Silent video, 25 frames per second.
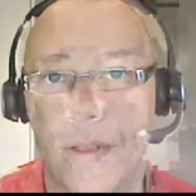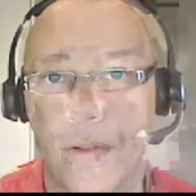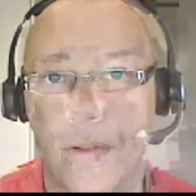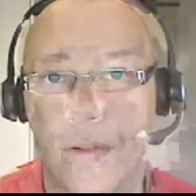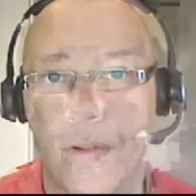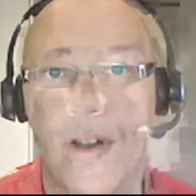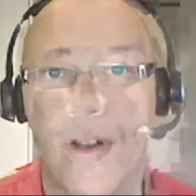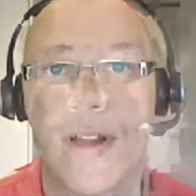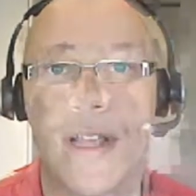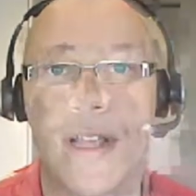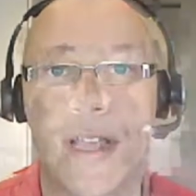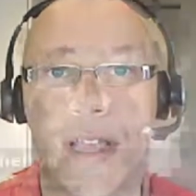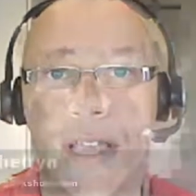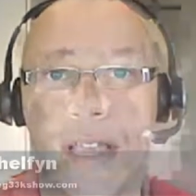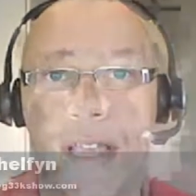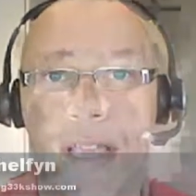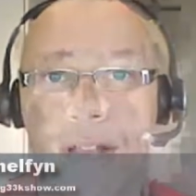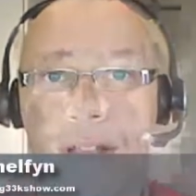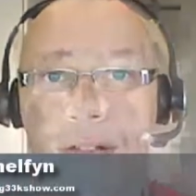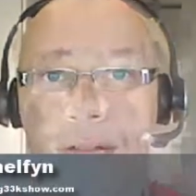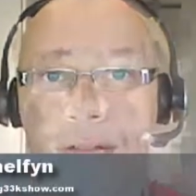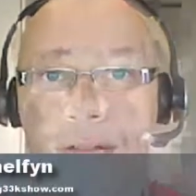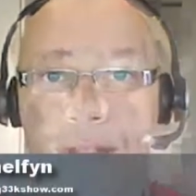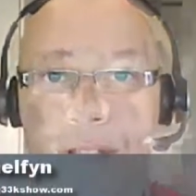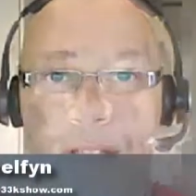3D
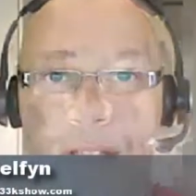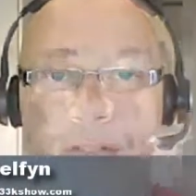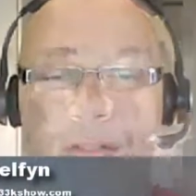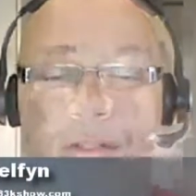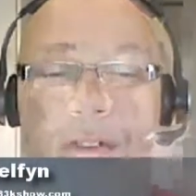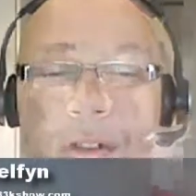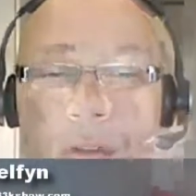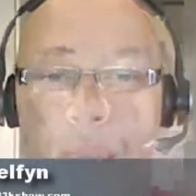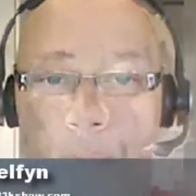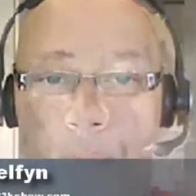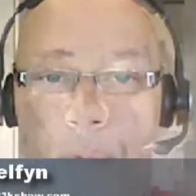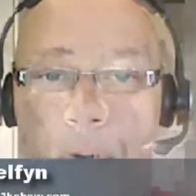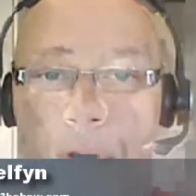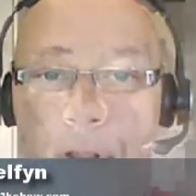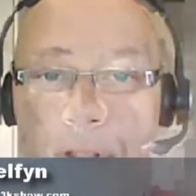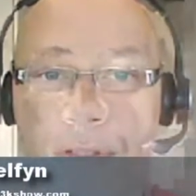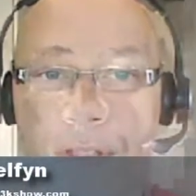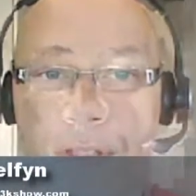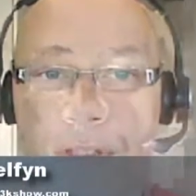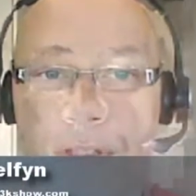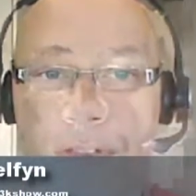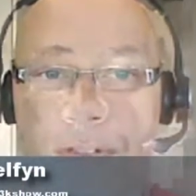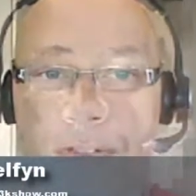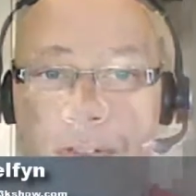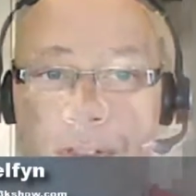desktop
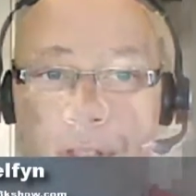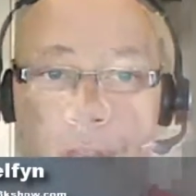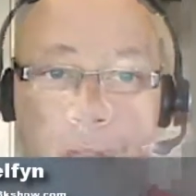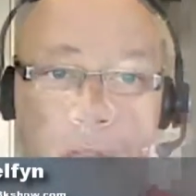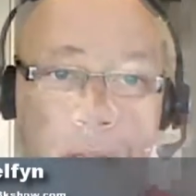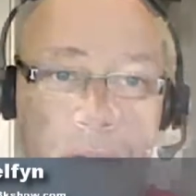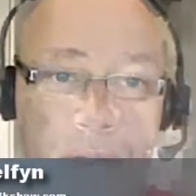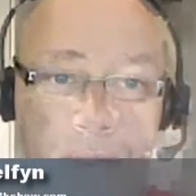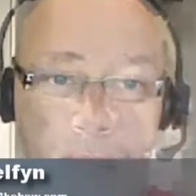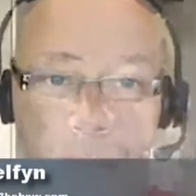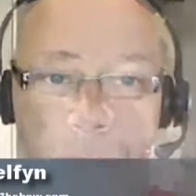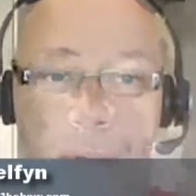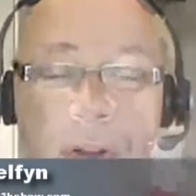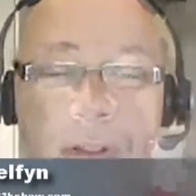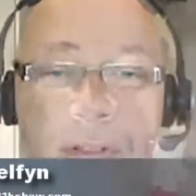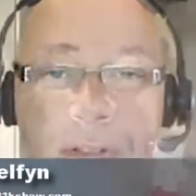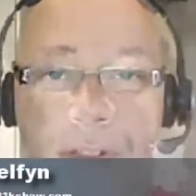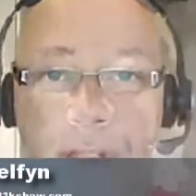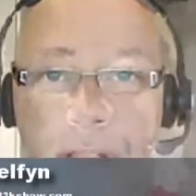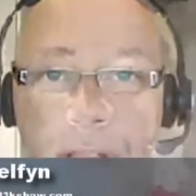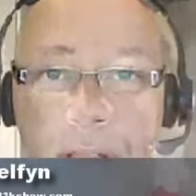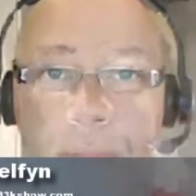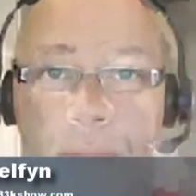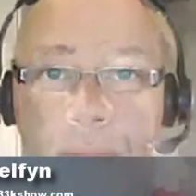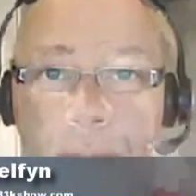printers are
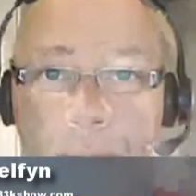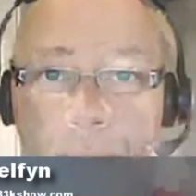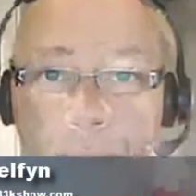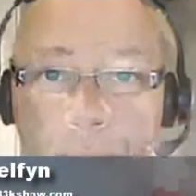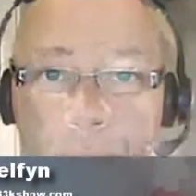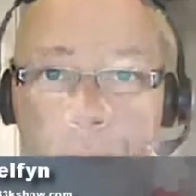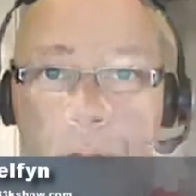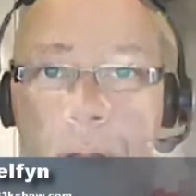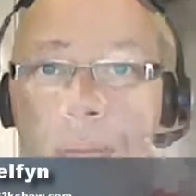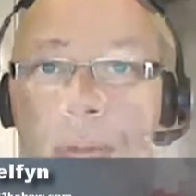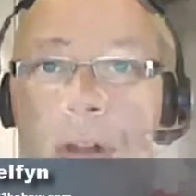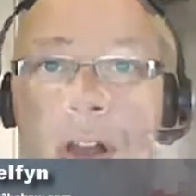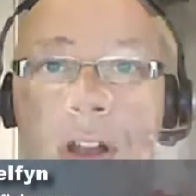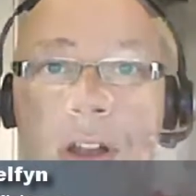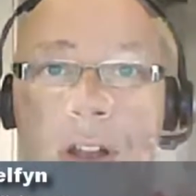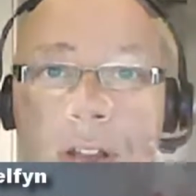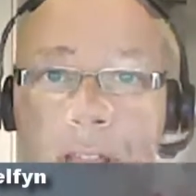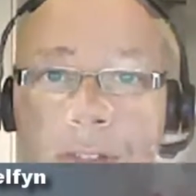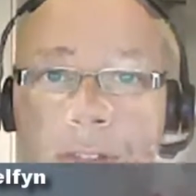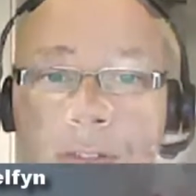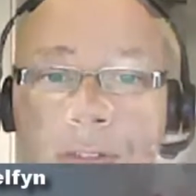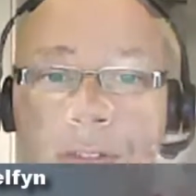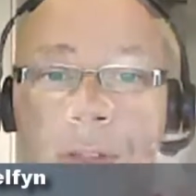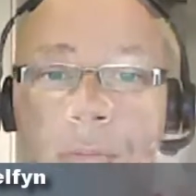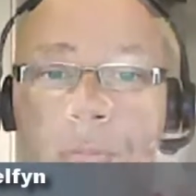printing primarily
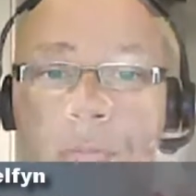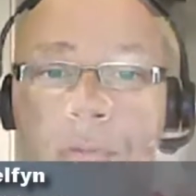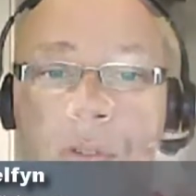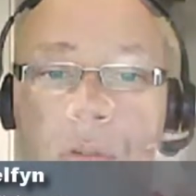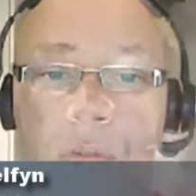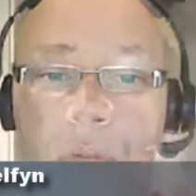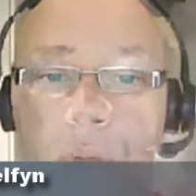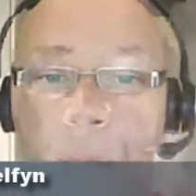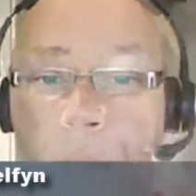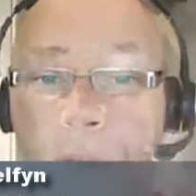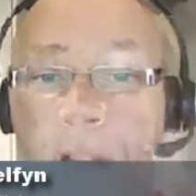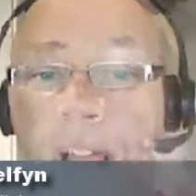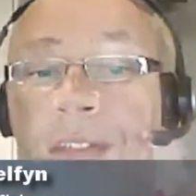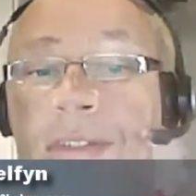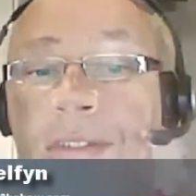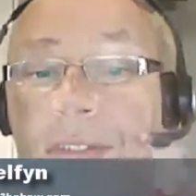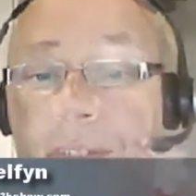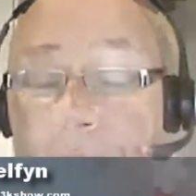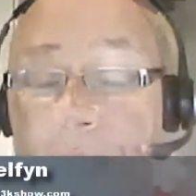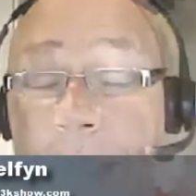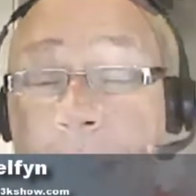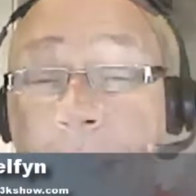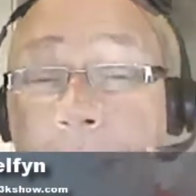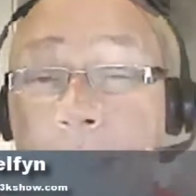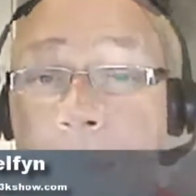in some form of
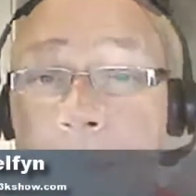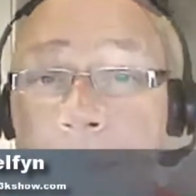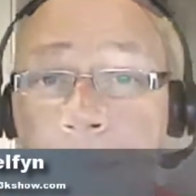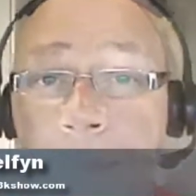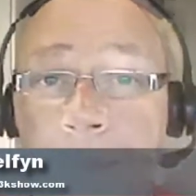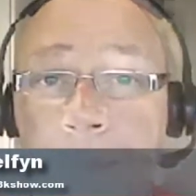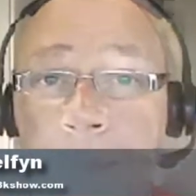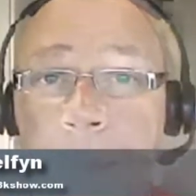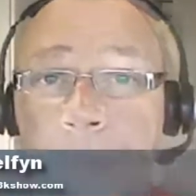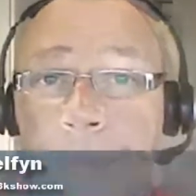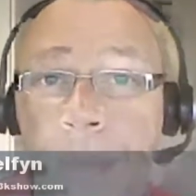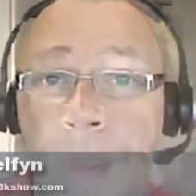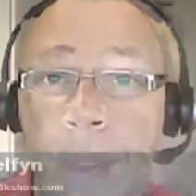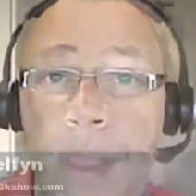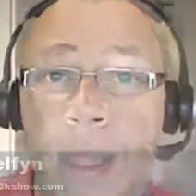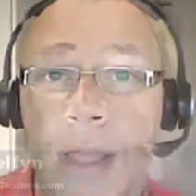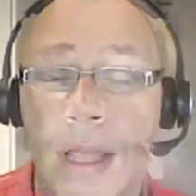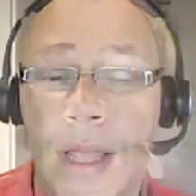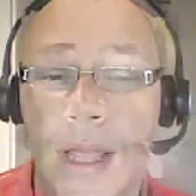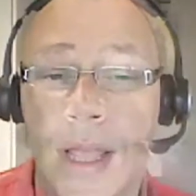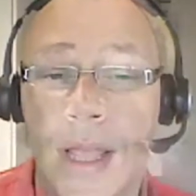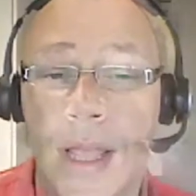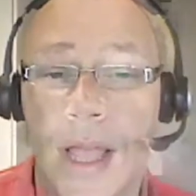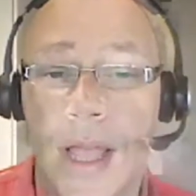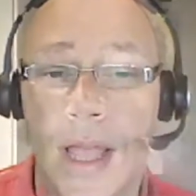plastic.
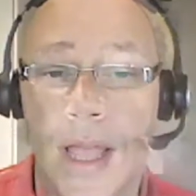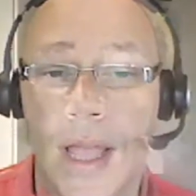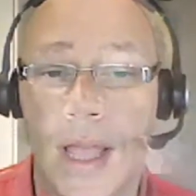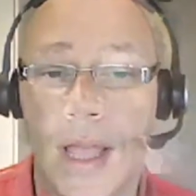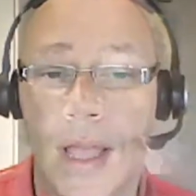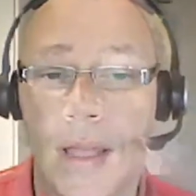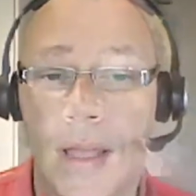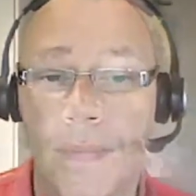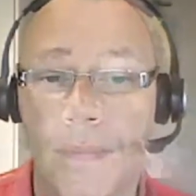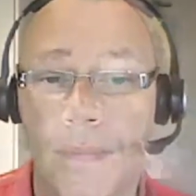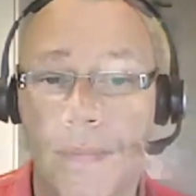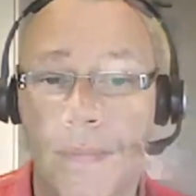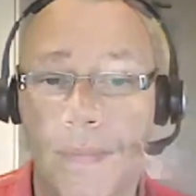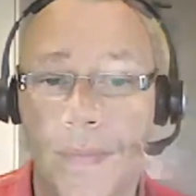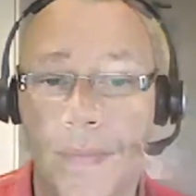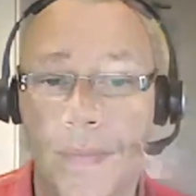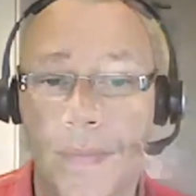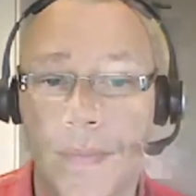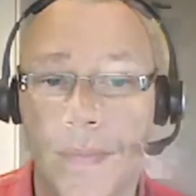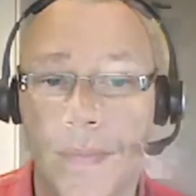And